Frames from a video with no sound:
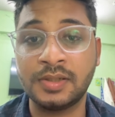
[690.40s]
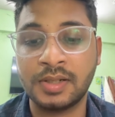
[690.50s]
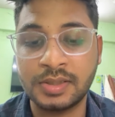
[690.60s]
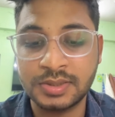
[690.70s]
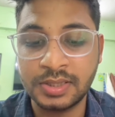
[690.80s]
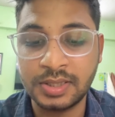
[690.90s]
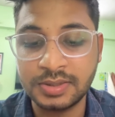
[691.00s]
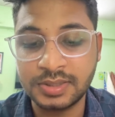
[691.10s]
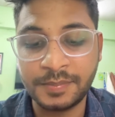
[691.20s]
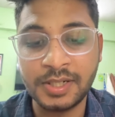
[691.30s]

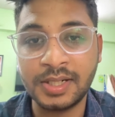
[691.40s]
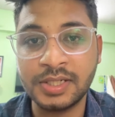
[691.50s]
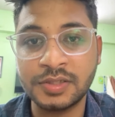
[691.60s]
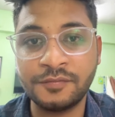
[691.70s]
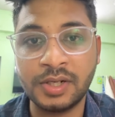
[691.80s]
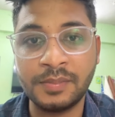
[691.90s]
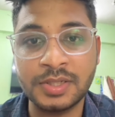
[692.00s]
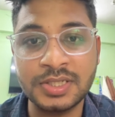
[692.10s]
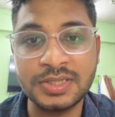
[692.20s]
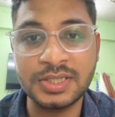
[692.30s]
separate collection for
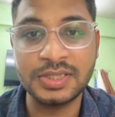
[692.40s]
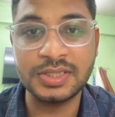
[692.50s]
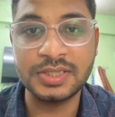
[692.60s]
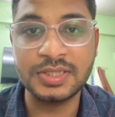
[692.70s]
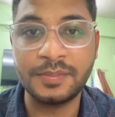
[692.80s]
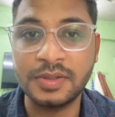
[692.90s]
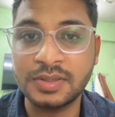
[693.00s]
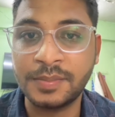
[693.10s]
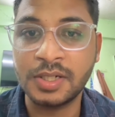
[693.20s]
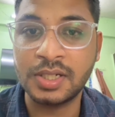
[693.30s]
emergency ECGs,
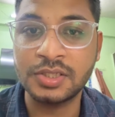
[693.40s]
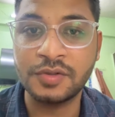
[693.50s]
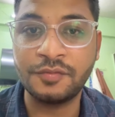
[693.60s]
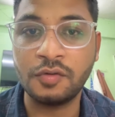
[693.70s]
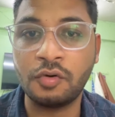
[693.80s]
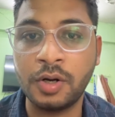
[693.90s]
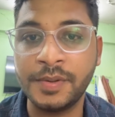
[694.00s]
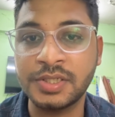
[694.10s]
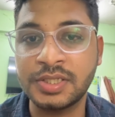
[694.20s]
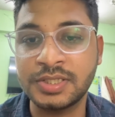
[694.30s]
separate collection for ward
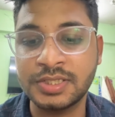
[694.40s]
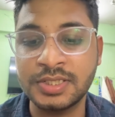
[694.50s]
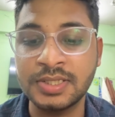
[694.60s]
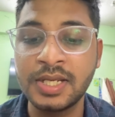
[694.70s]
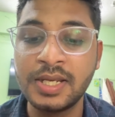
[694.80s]
patient ECGs.